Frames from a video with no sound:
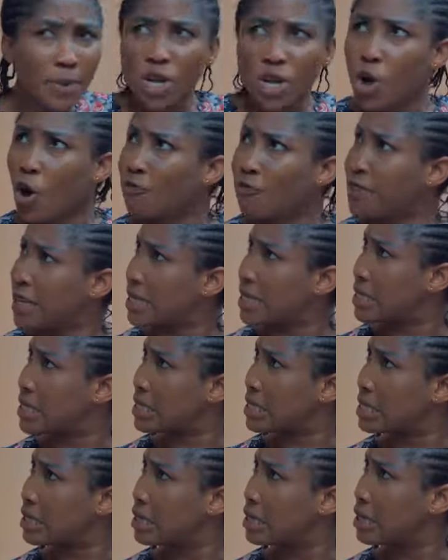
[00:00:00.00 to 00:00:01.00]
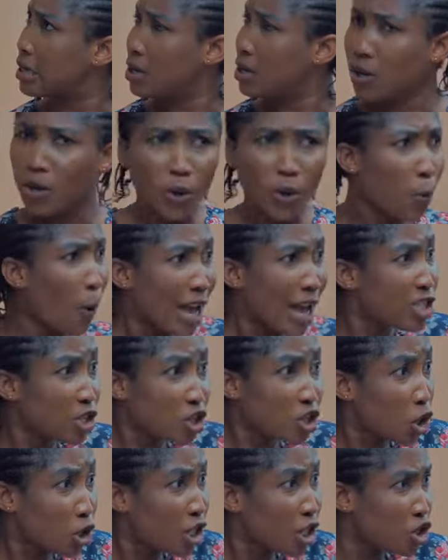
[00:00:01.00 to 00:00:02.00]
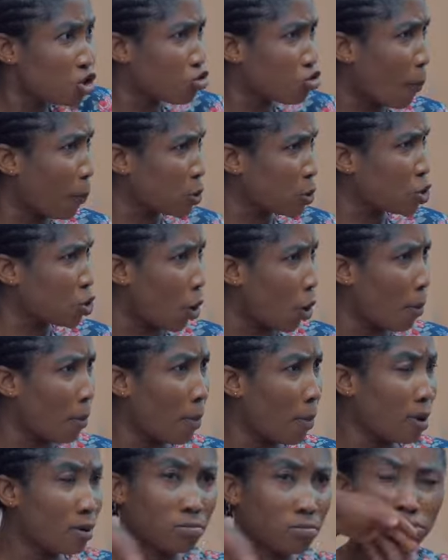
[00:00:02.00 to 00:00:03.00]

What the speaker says: the meaning of this? Why is your son this troublesome?